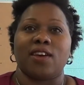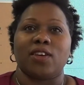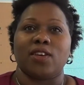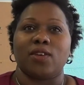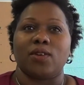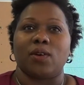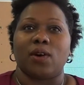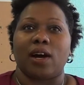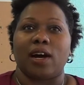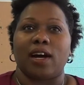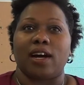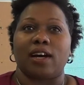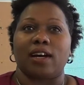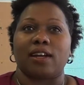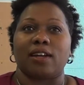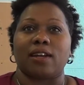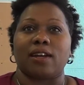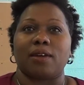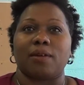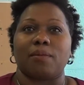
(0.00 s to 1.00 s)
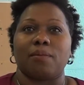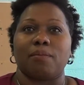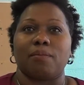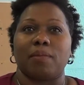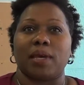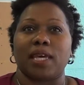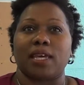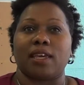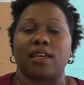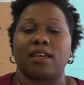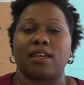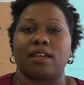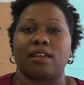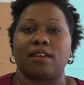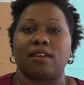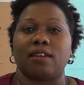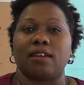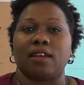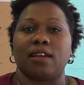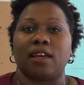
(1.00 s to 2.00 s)
you're
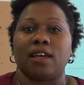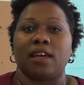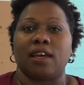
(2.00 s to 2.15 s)
making